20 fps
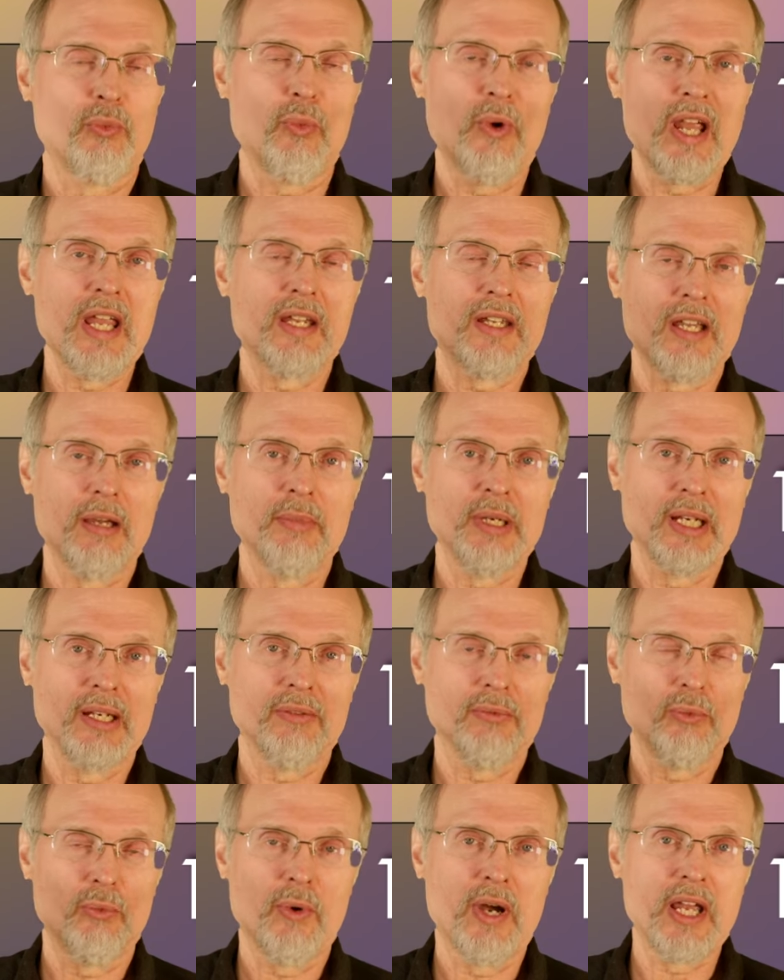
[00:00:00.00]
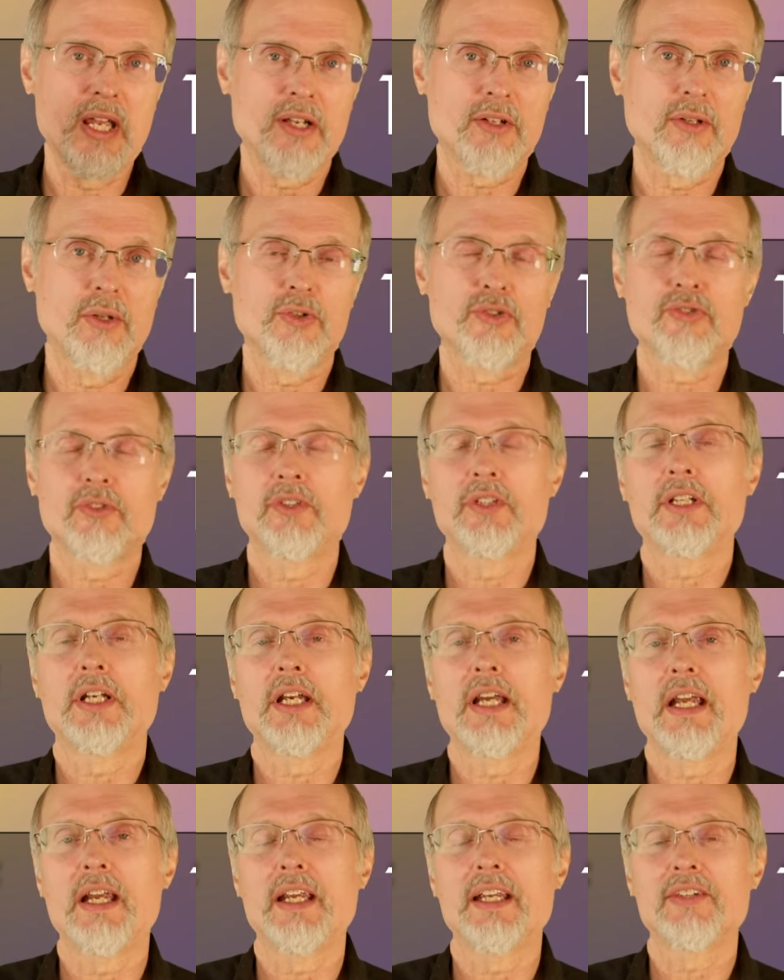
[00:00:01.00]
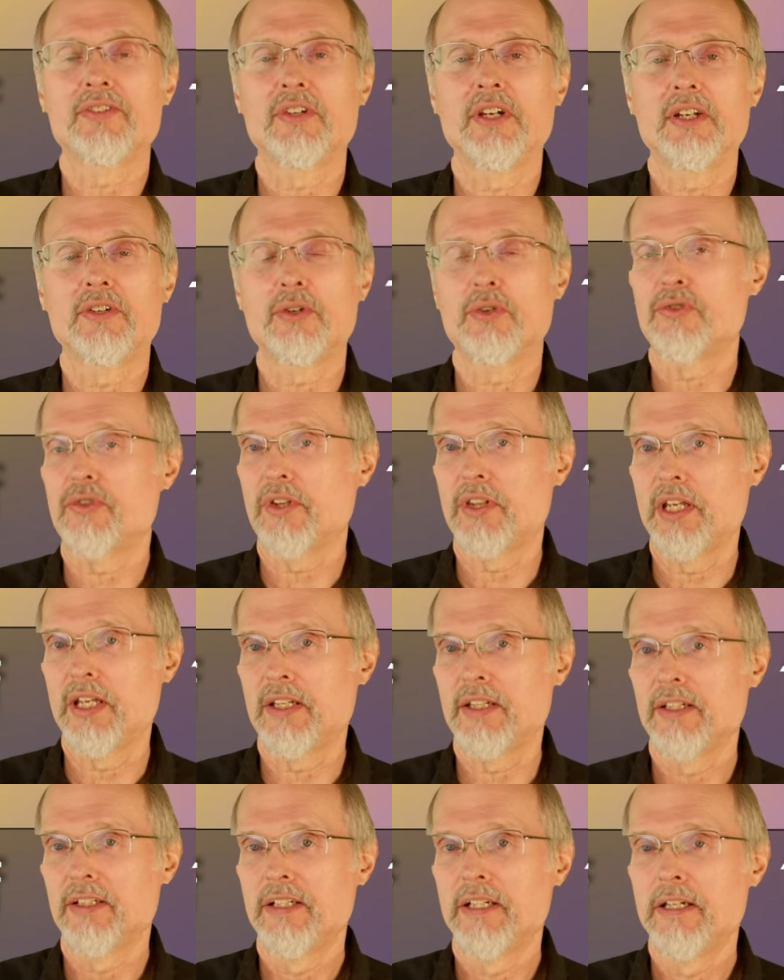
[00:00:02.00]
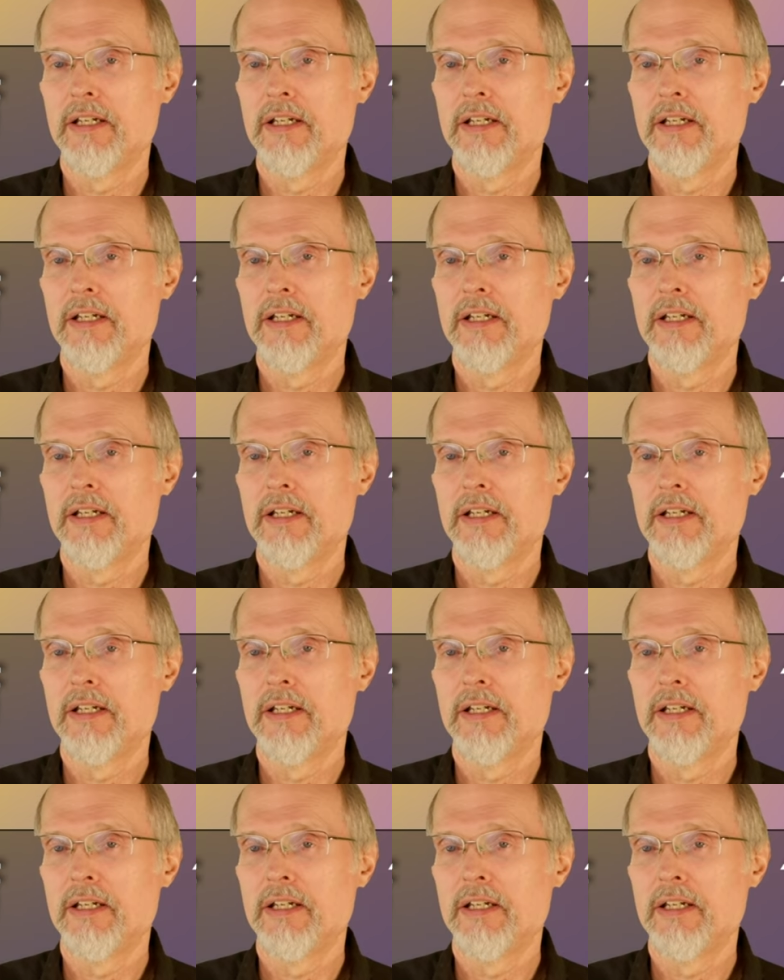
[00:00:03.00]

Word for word: way coming way closer today, isn't it? Don't you think?